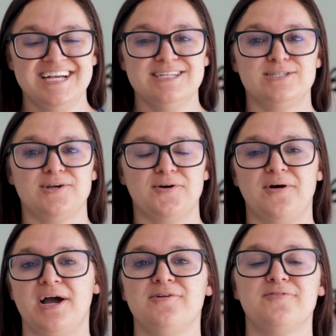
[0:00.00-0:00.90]

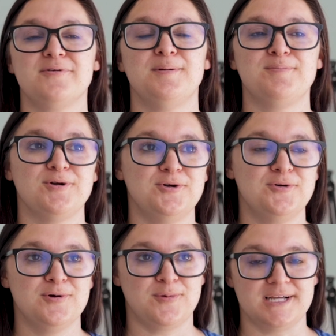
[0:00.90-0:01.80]
So I don't remember
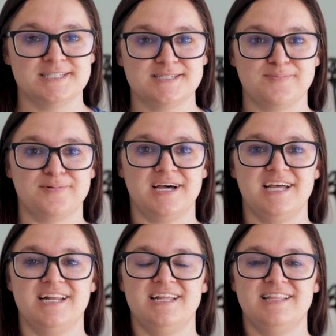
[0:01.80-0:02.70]
who it was,
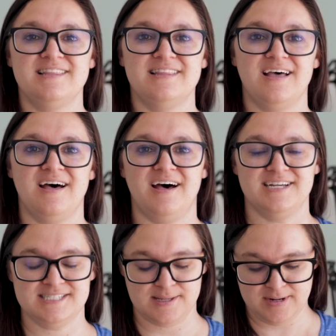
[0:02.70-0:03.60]
but
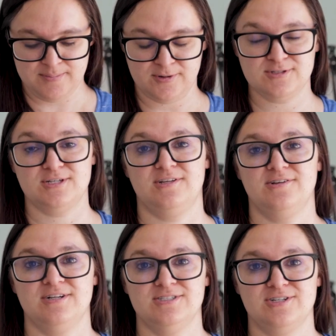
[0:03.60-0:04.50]
somebody posted on
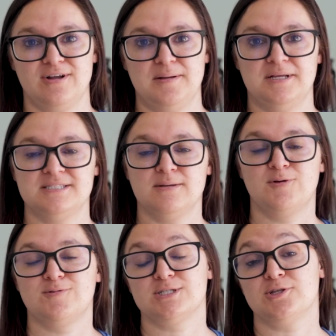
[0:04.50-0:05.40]
their Instagram that
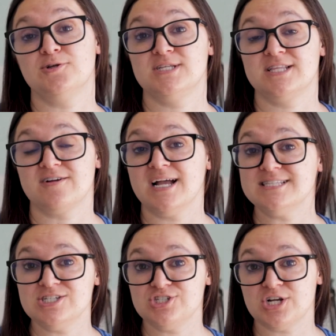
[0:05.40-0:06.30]
someone was closing their
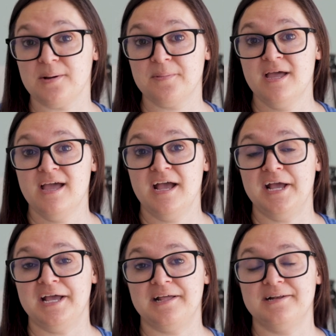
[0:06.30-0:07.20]
Etsy shop
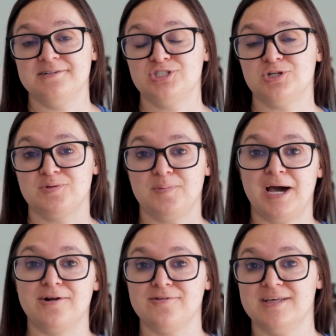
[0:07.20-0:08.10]
and showed the
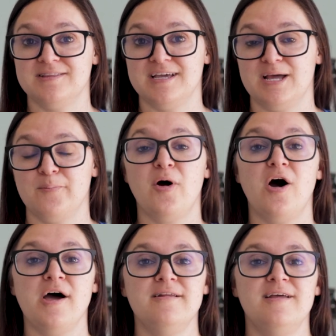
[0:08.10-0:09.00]
pattern that they had
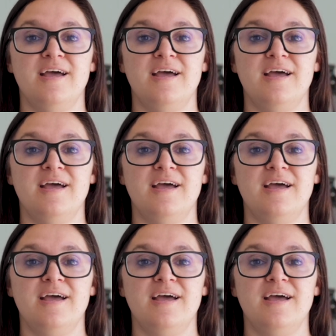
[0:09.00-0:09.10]
bought.